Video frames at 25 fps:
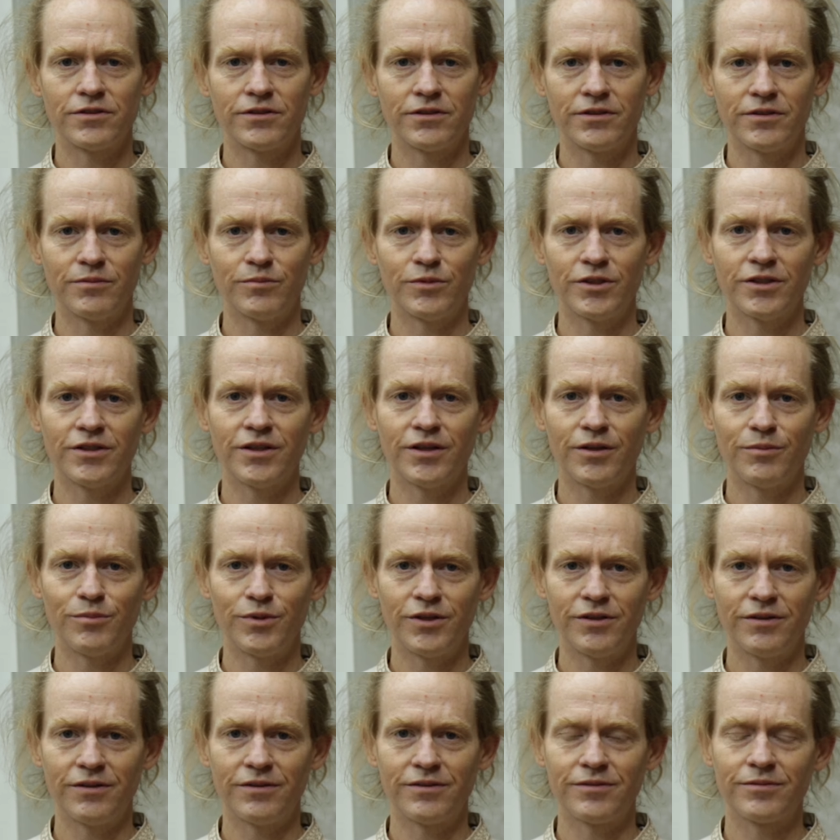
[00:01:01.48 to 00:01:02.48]
time I come
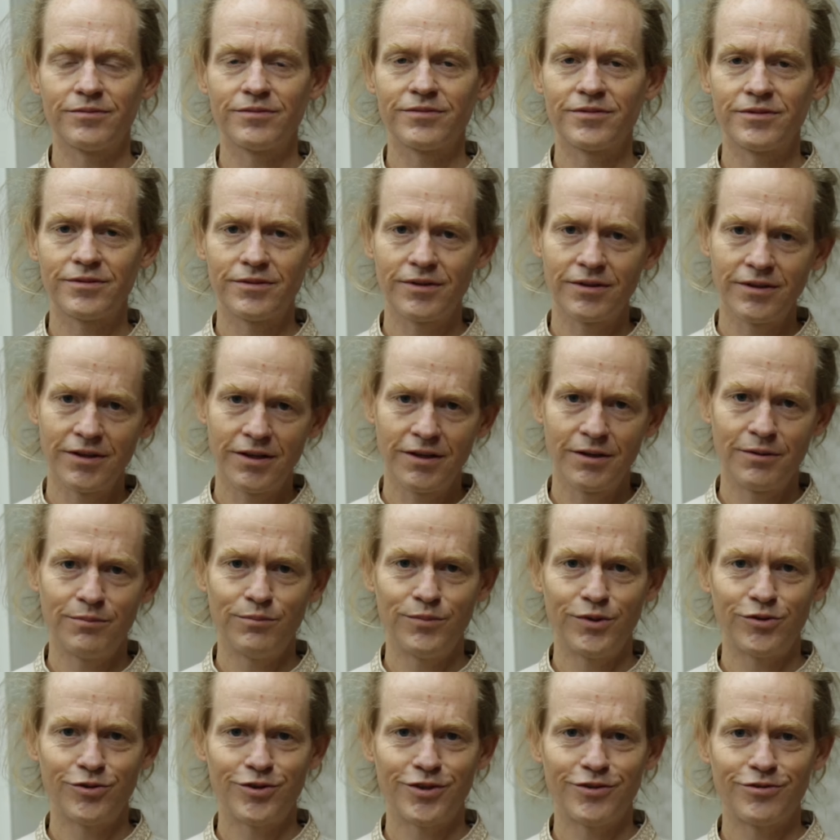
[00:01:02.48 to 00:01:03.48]
here.
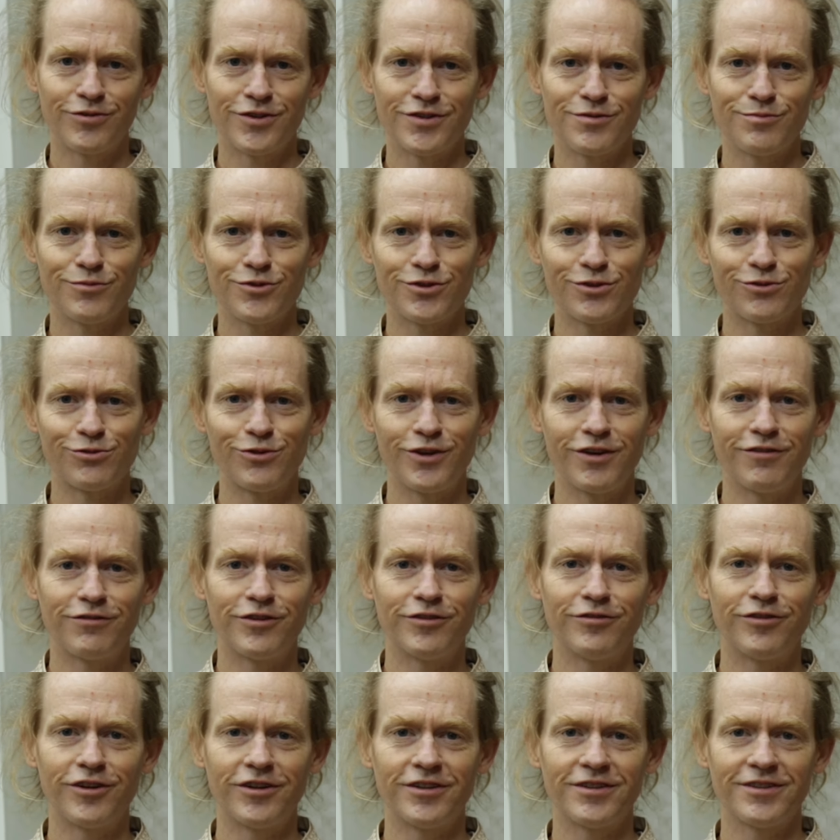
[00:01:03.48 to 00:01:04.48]
Merry Christmas to
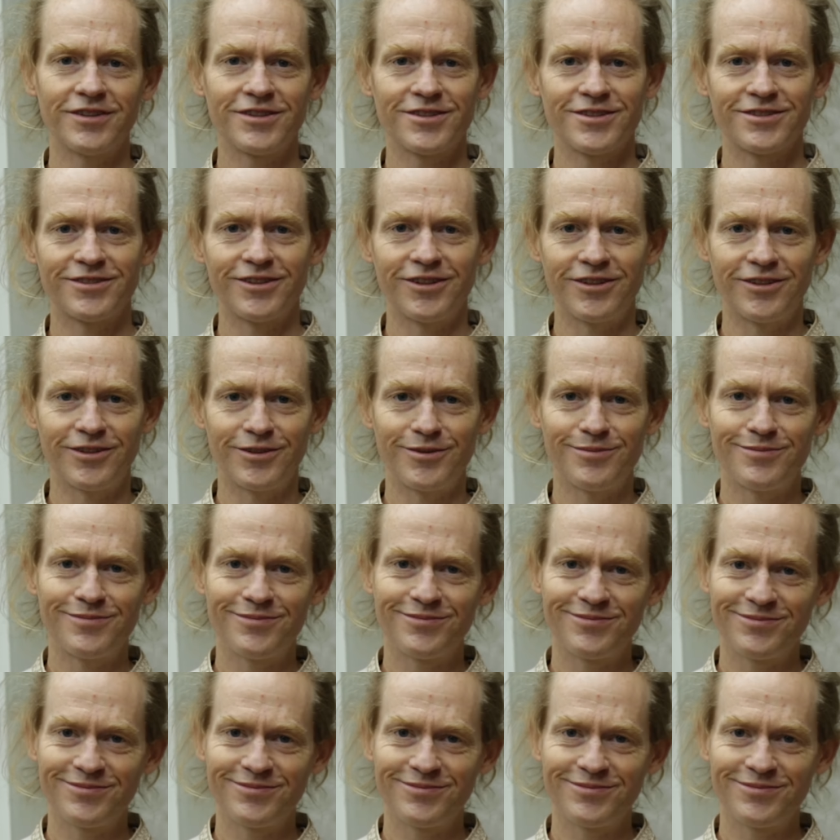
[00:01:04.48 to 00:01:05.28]
everyone. Sai Ram.